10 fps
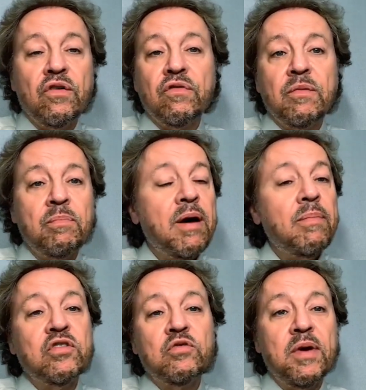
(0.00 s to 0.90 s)
of the
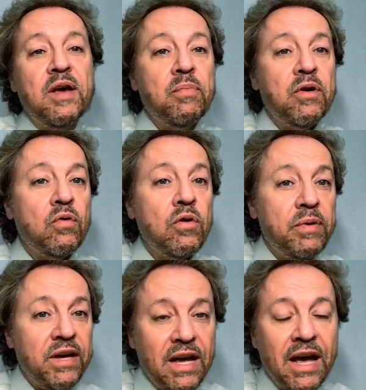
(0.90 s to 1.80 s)
published paper will
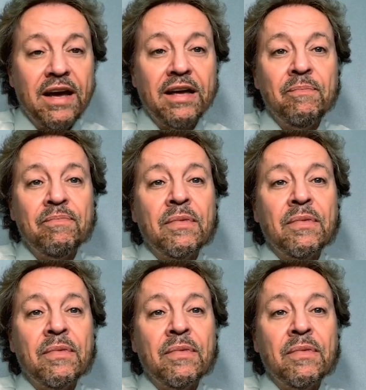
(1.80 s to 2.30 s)
be high.